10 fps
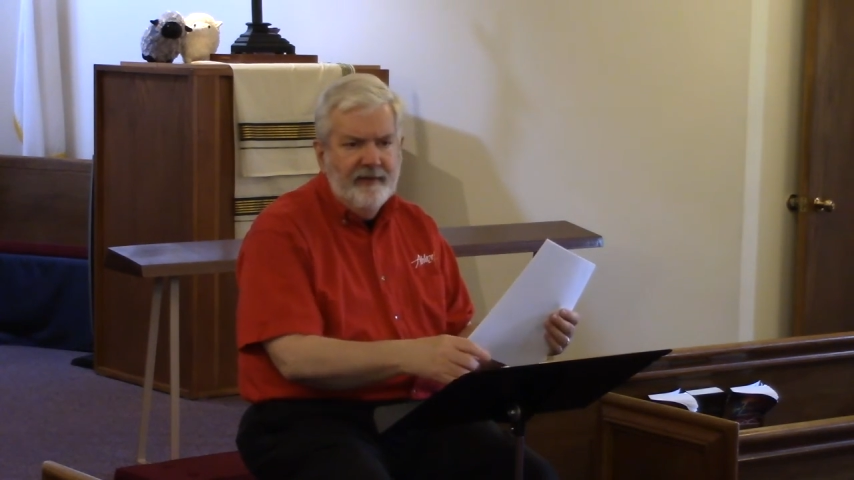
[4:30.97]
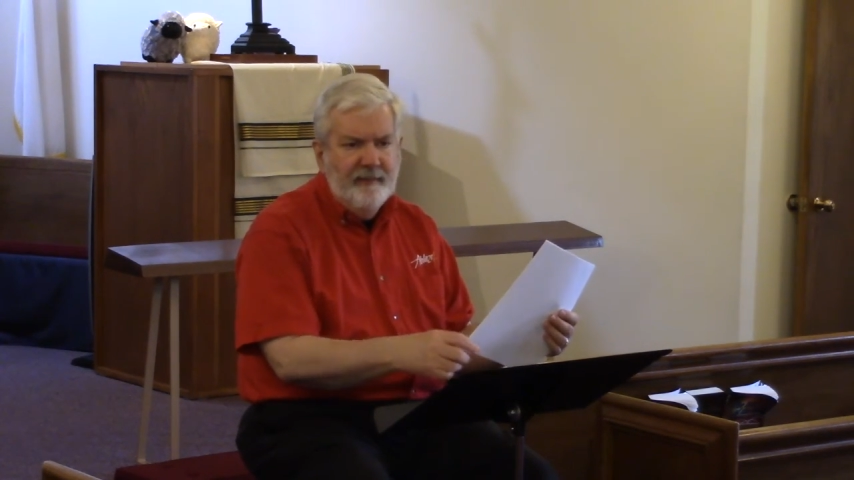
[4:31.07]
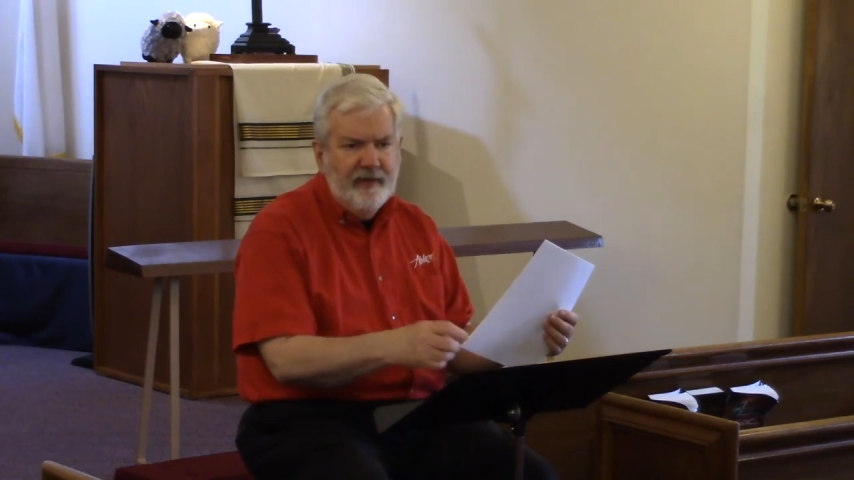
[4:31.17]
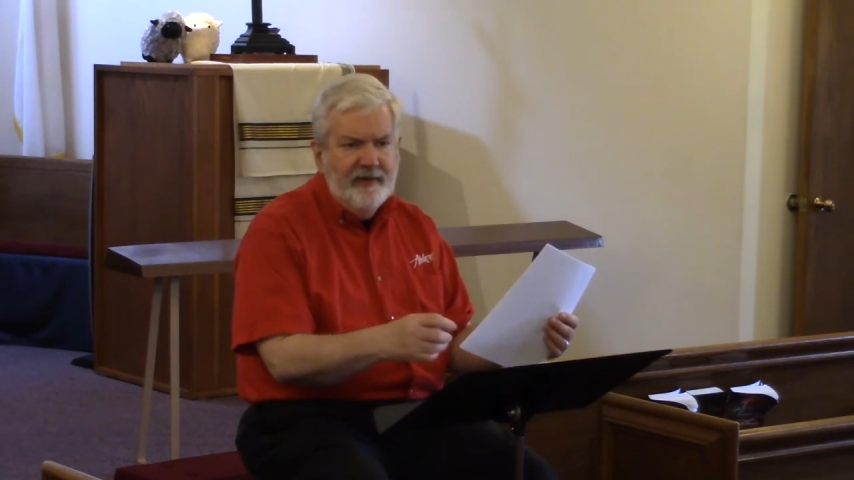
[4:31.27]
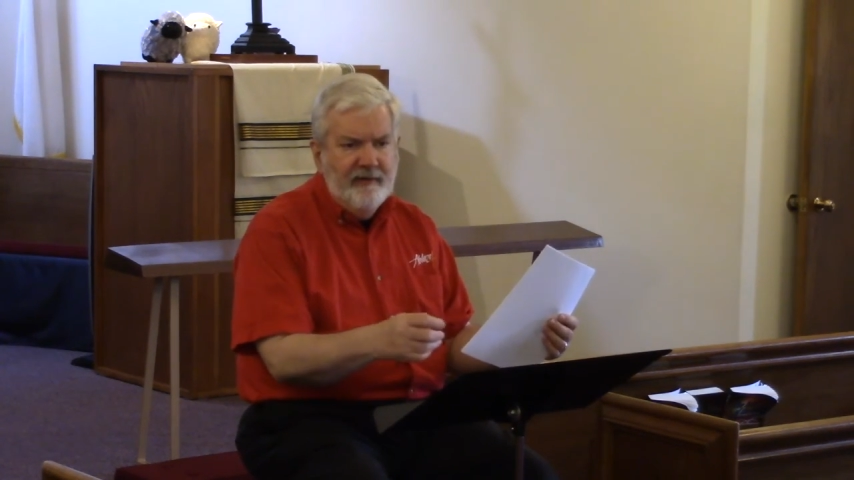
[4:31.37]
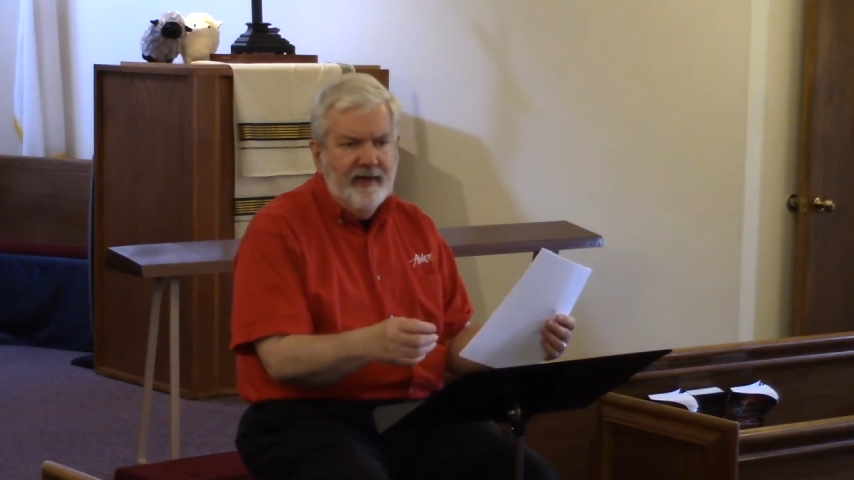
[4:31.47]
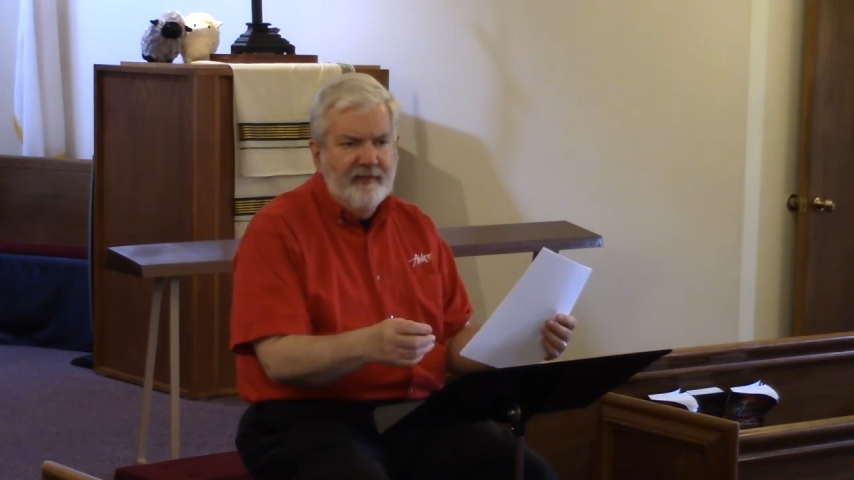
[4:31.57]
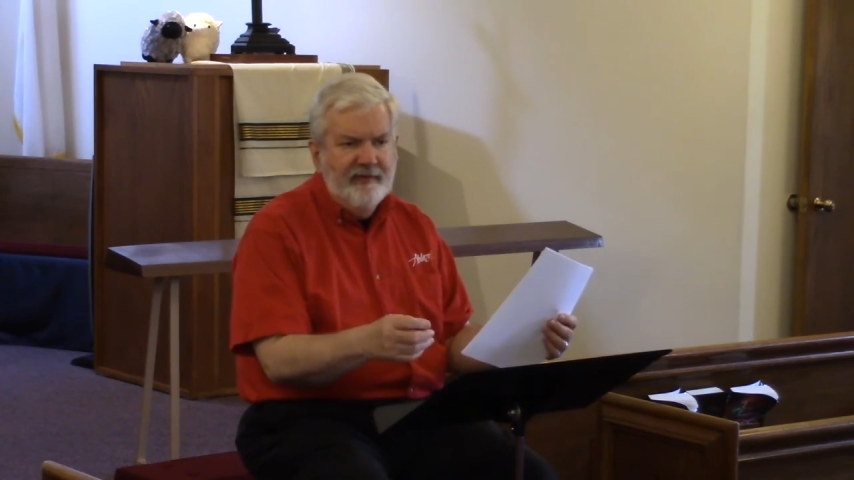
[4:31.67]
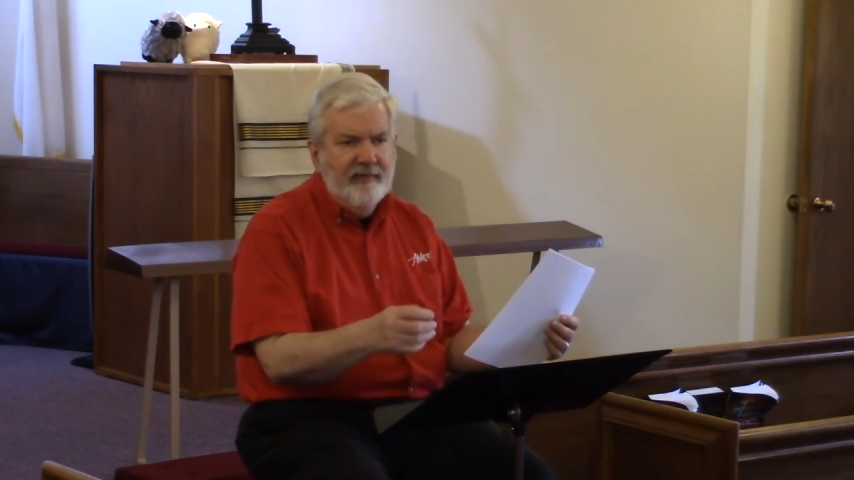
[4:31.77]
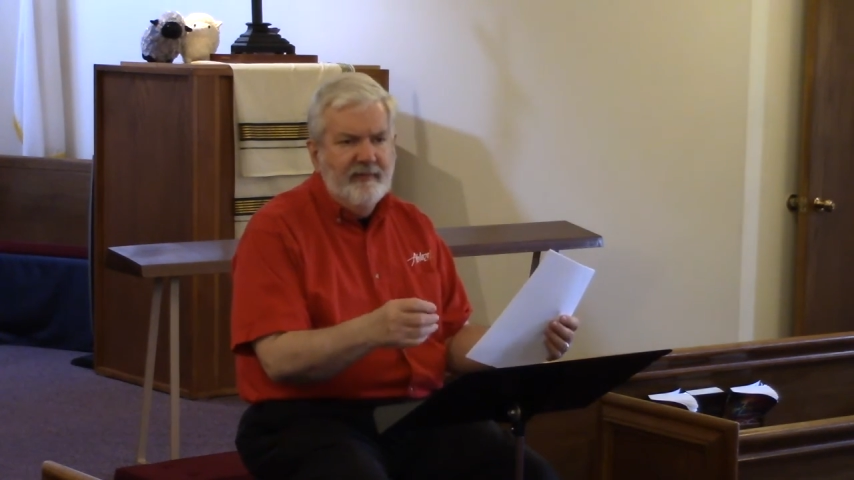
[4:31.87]
Billy
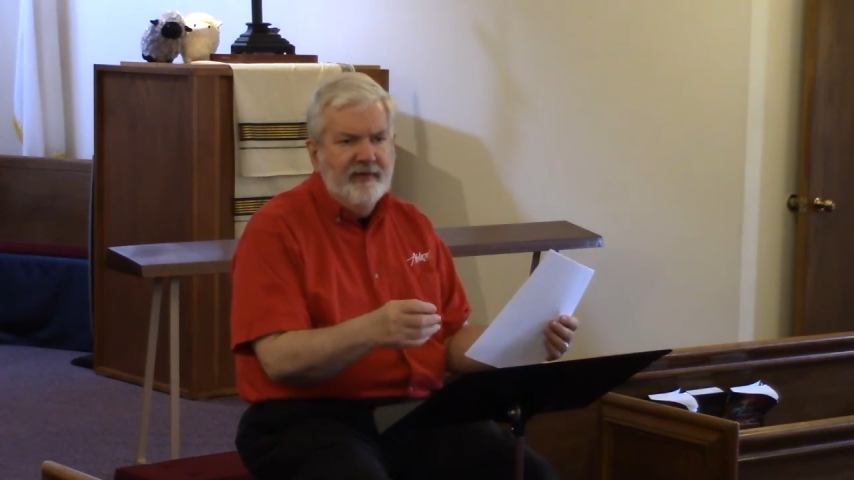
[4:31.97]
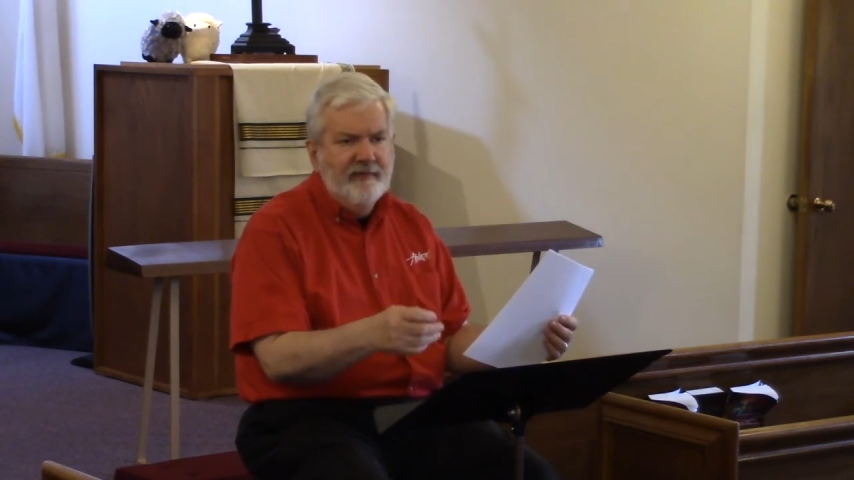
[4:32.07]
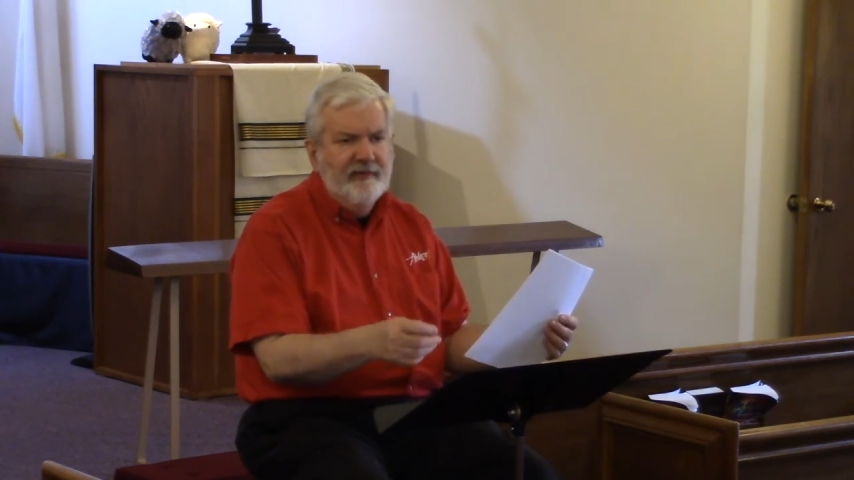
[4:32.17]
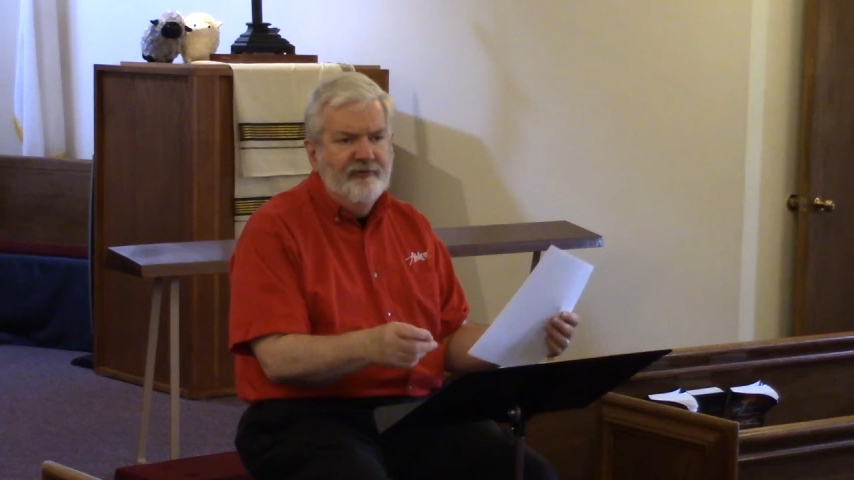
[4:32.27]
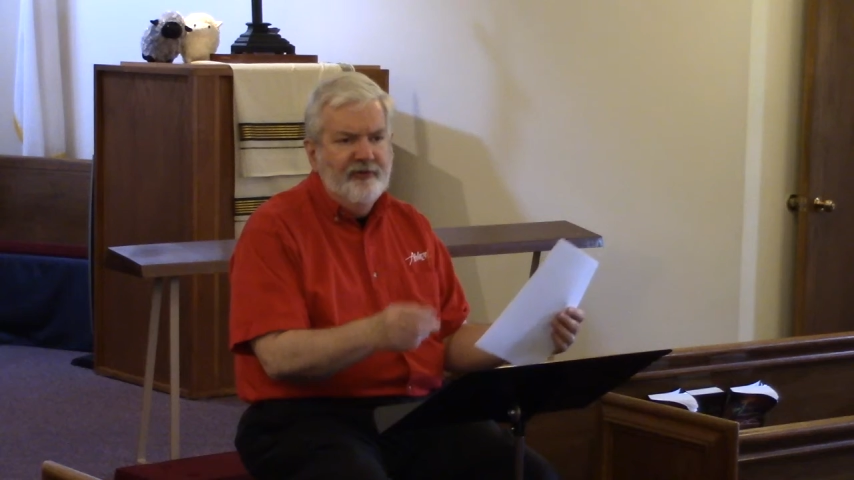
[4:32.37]
Graham sometimes would